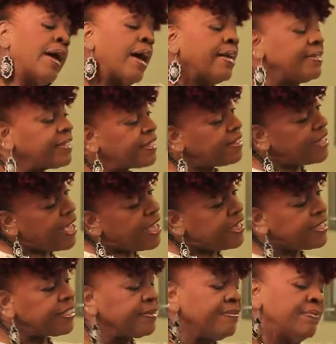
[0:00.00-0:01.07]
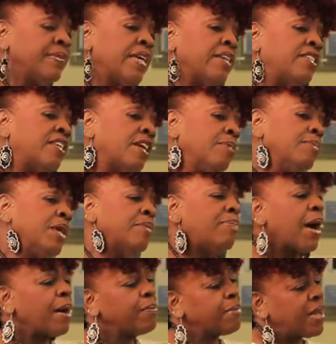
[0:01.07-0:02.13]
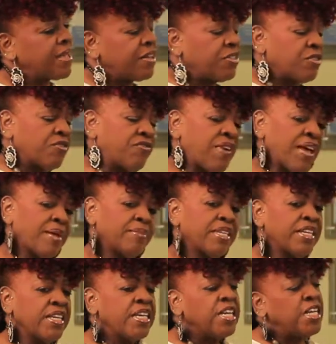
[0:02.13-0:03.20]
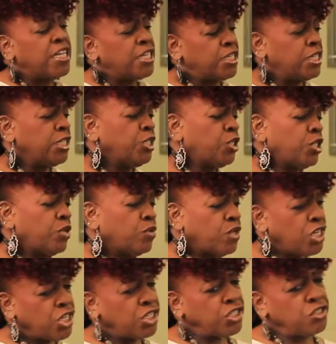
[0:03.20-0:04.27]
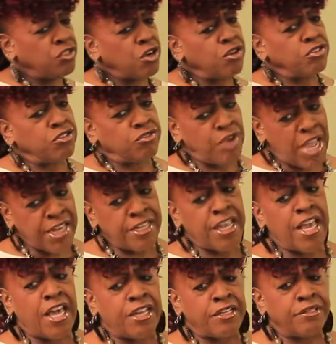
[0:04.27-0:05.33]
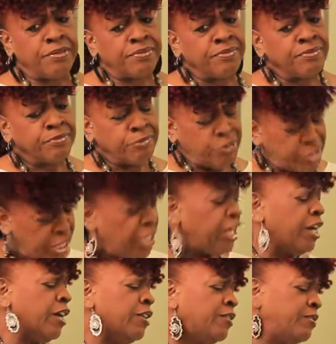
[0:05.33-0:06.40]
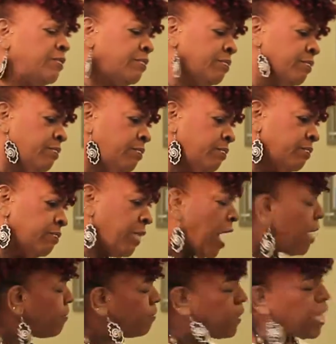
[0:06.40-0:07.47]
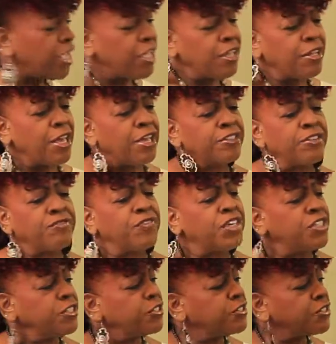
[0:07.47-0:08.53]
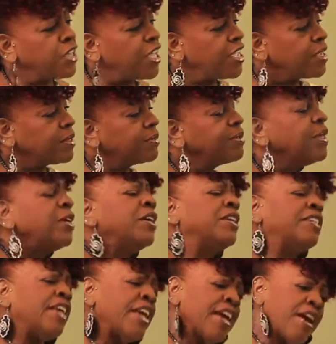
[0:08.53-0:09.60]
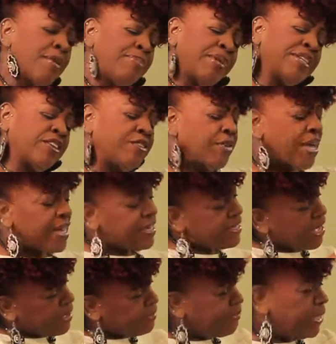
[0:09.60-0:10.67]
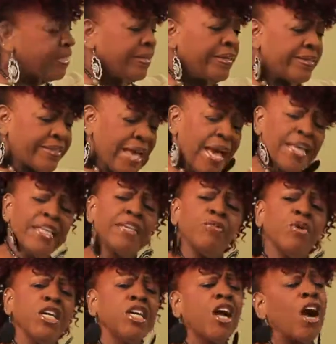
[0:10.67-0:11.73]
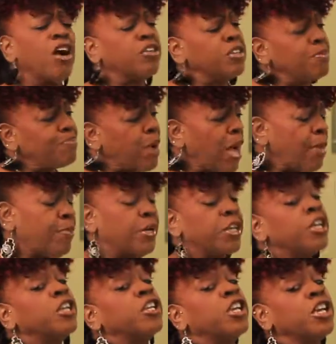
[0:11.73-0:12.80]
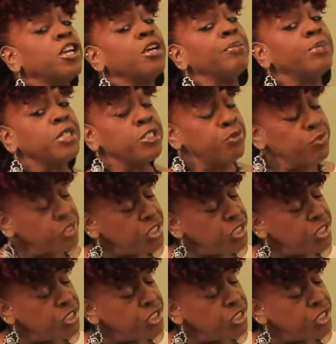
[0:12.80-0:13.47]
I'd say, Daddy, tell me about my other family. And he'd say, well, you know, your granddaddy. That man had the funniest name. Yeah, but Daddy, we called him Papa. Yeah, but the